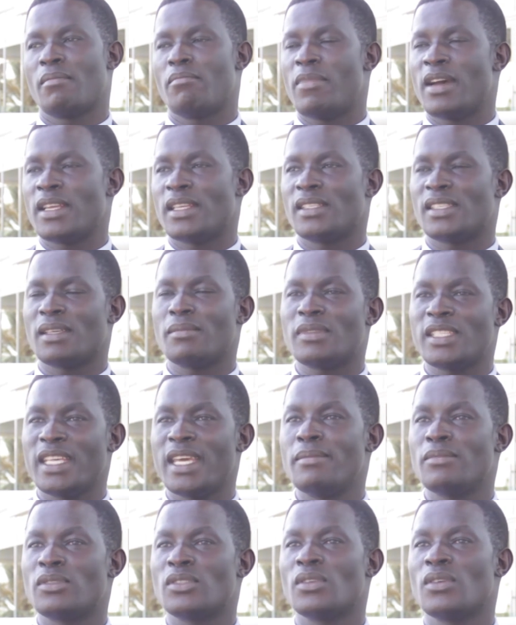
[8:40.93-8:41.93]
But
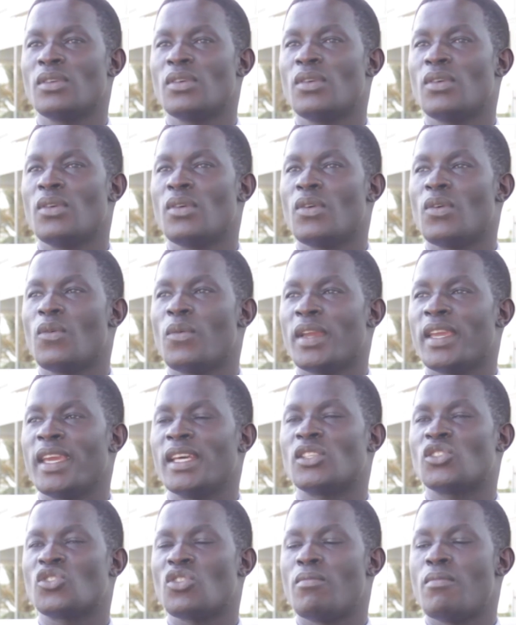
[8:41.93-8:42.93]
sometimes we
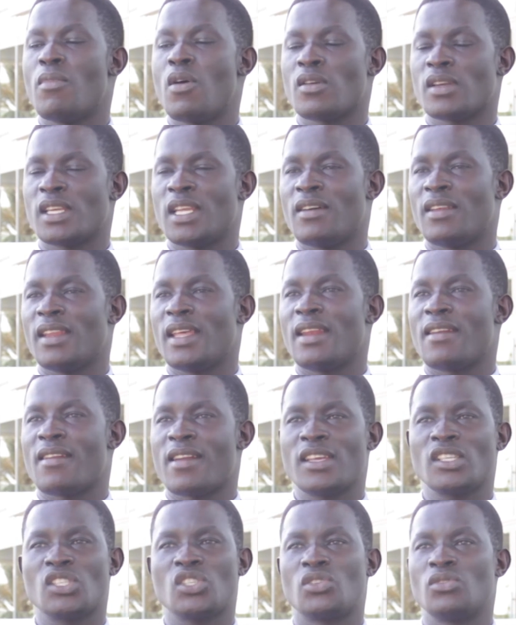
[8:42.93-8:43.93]
get so bogged down and
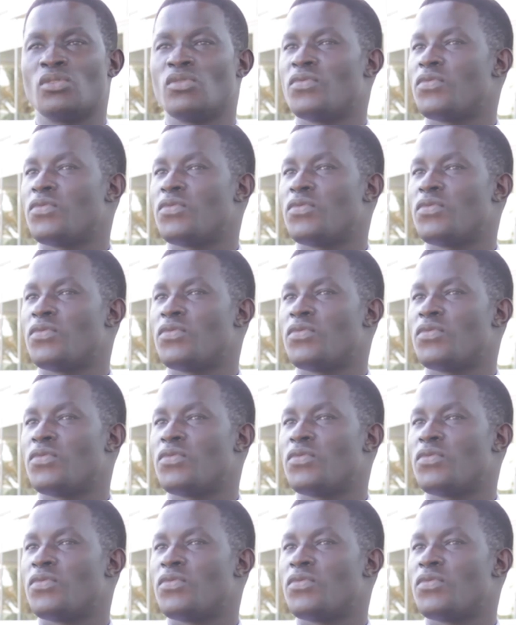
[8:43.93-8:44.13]
rush to